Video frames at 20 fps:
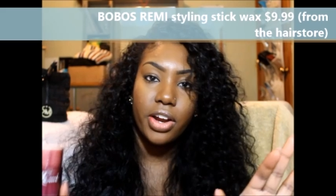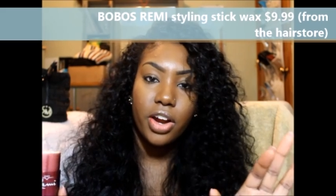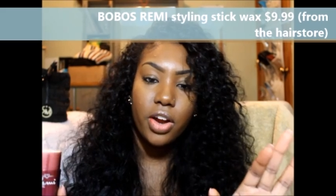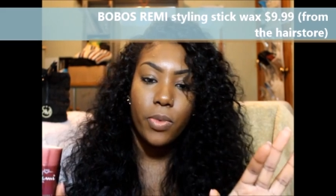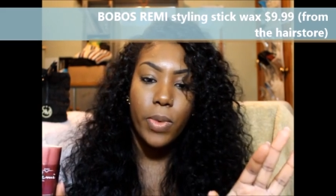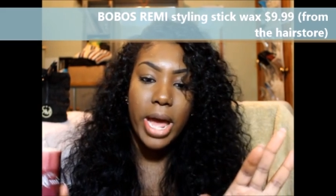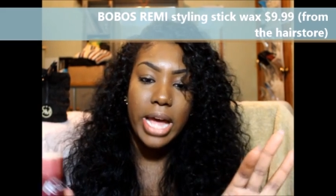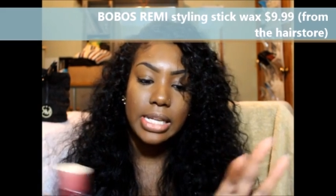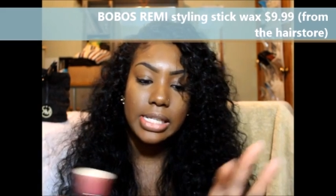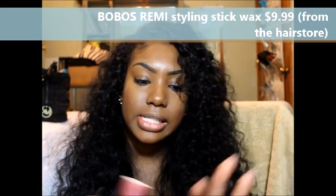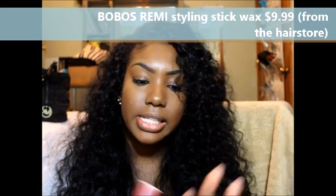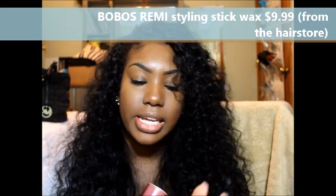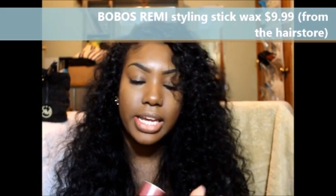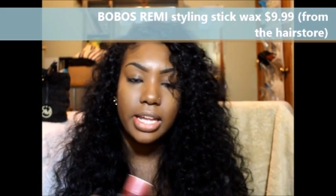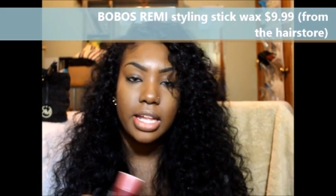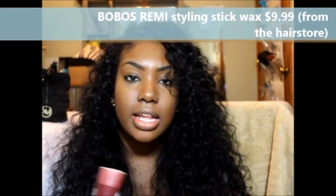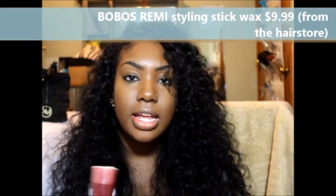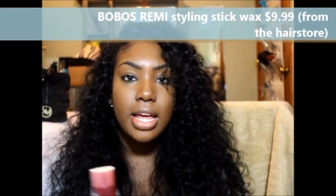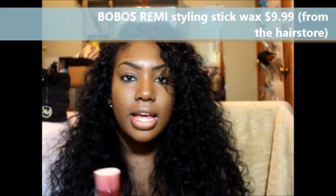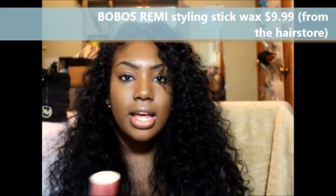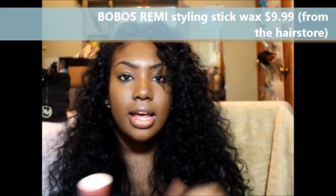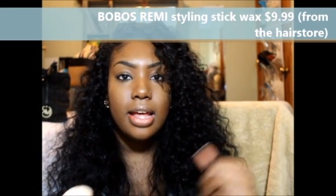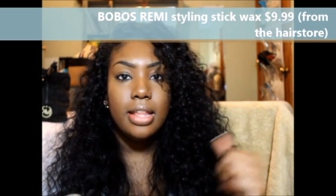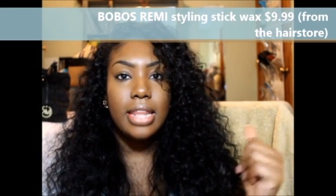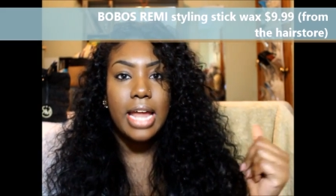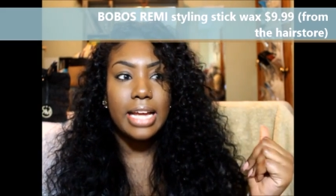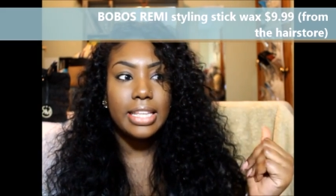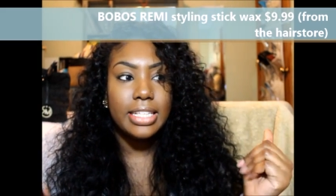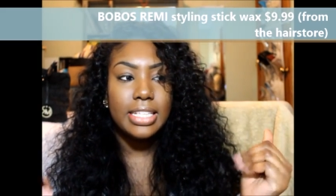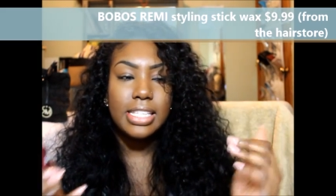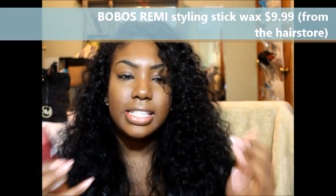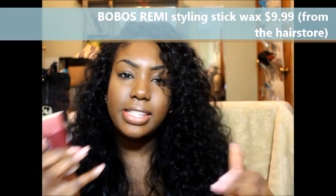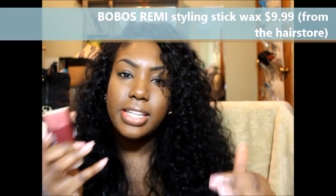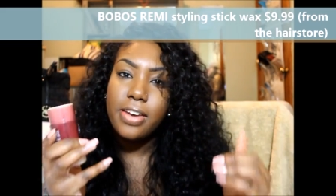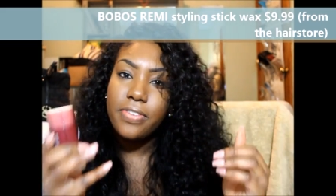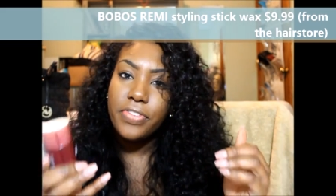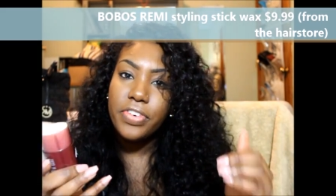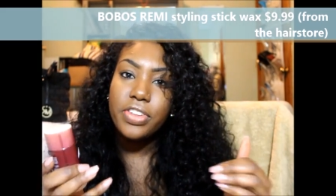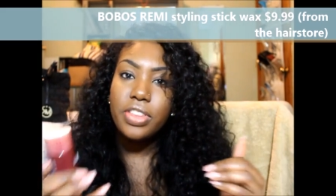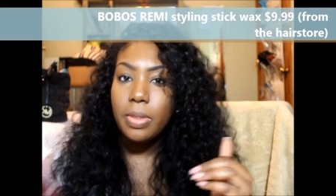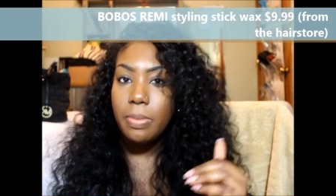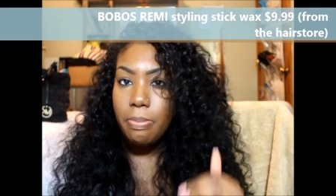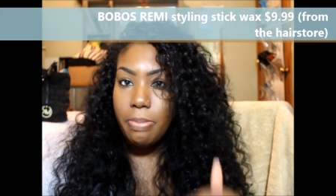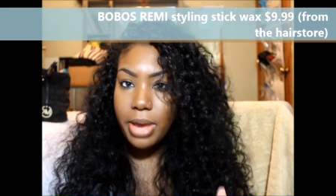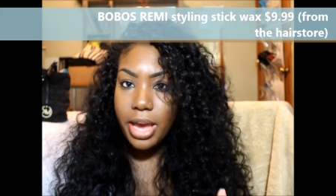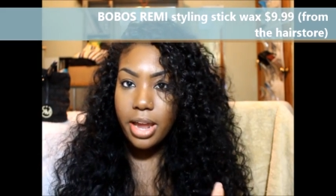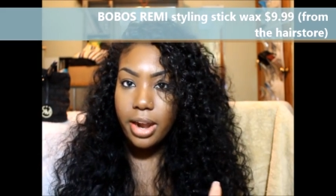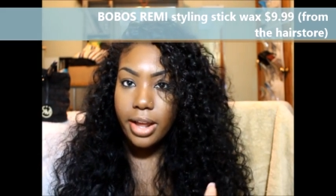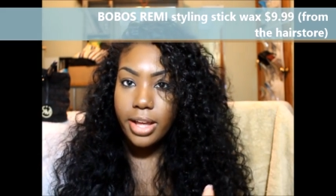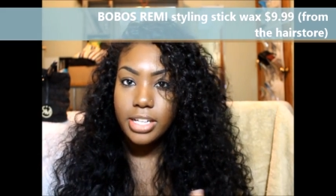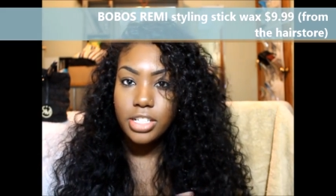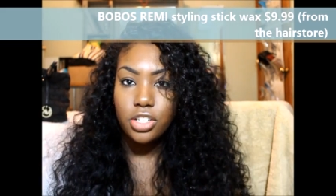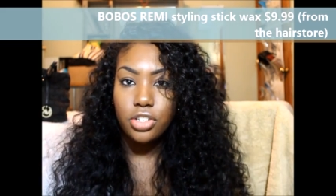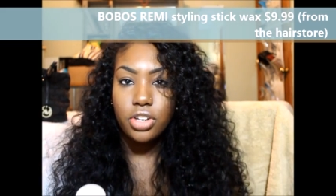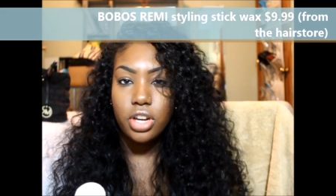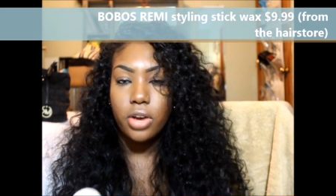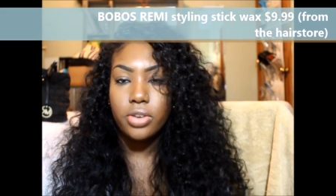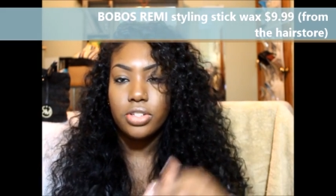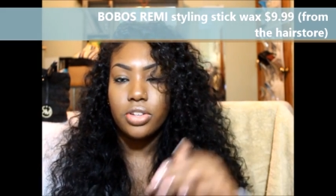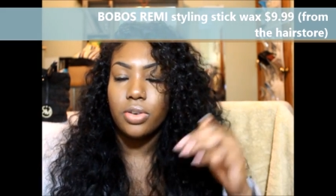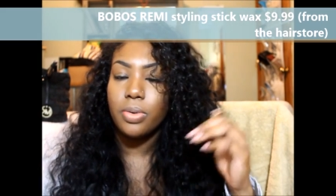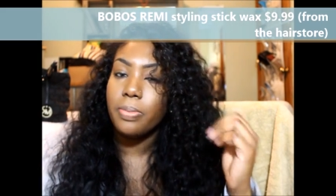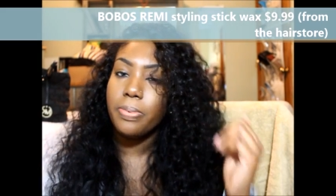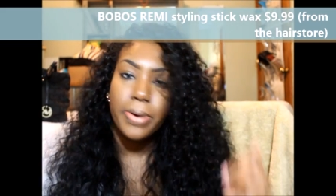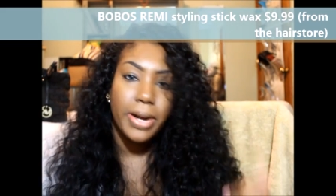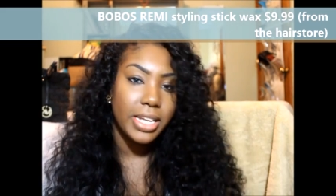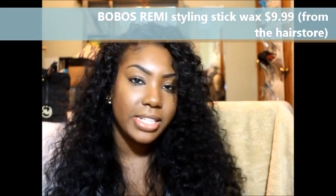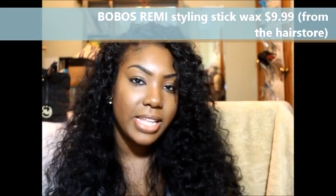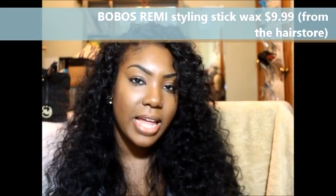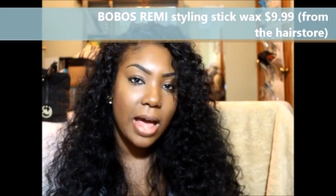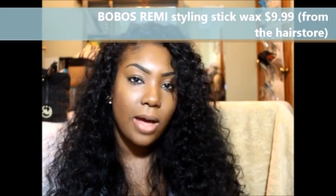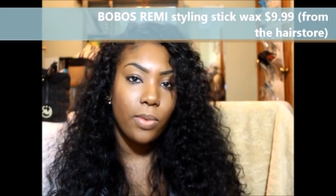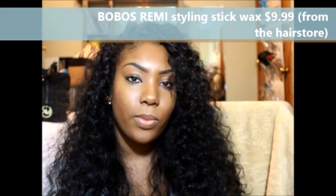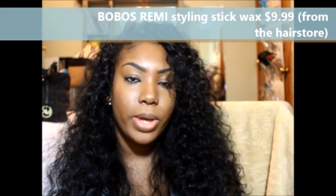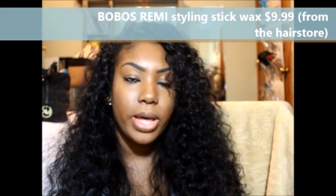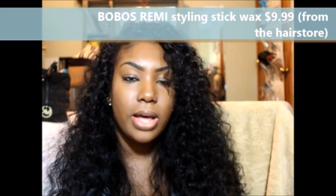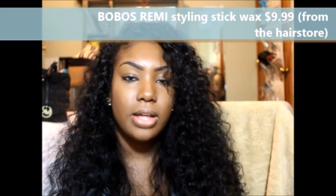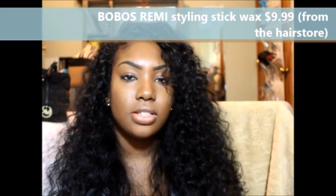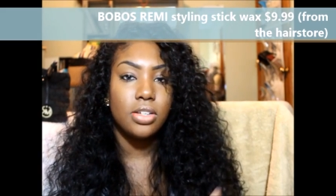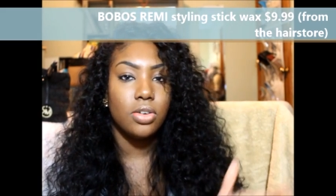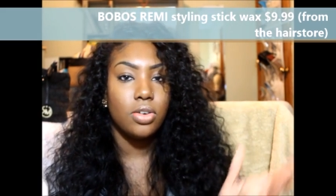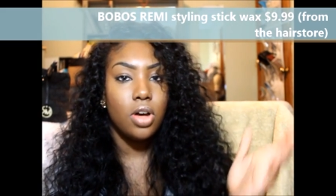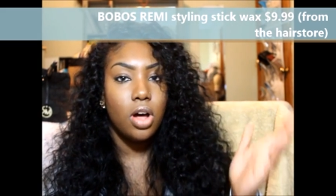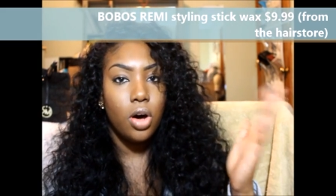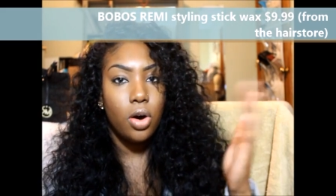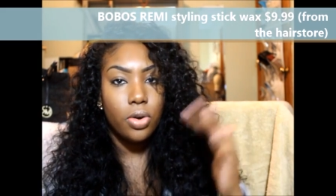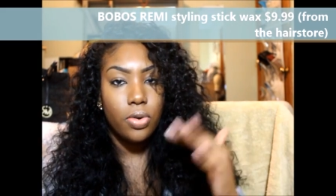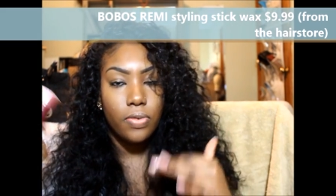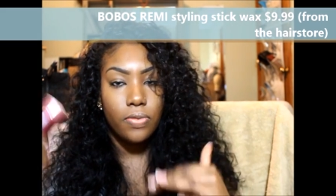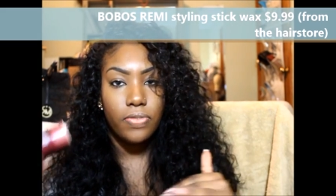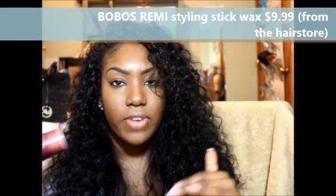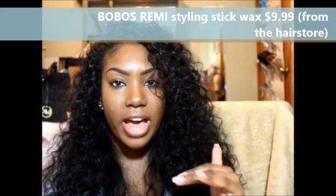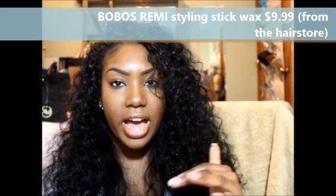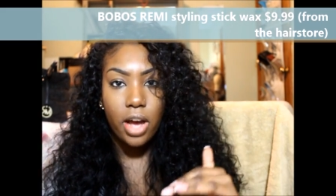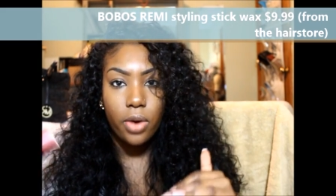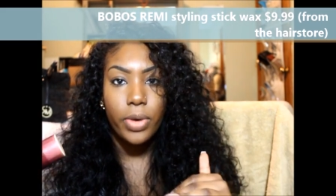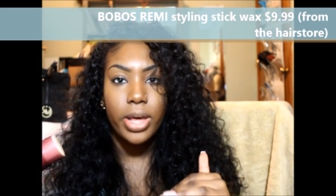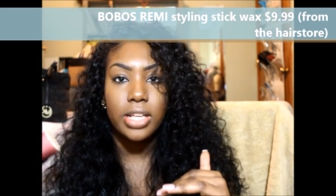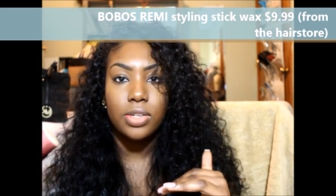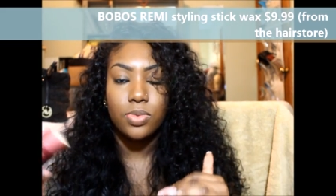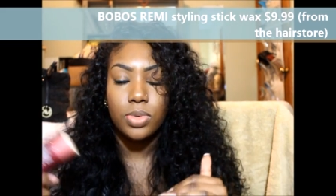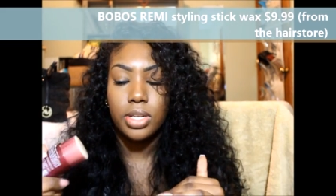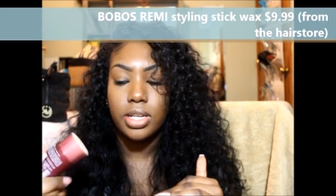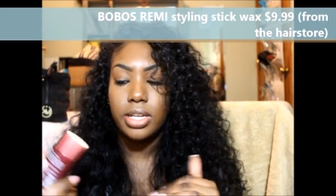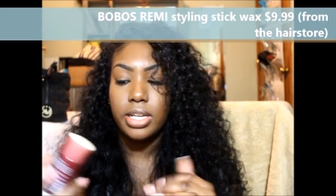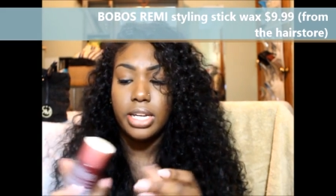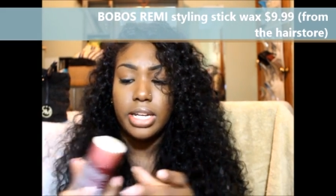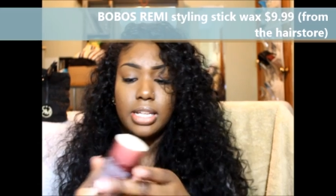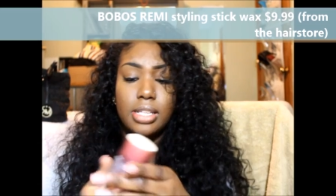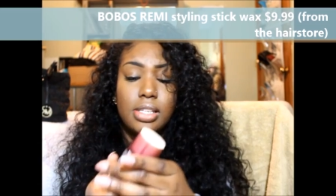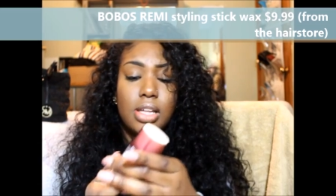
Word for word: Care Wax Stick, like the stiffer the better because you know it's going to press out well, it's going to hold on flyaways really good.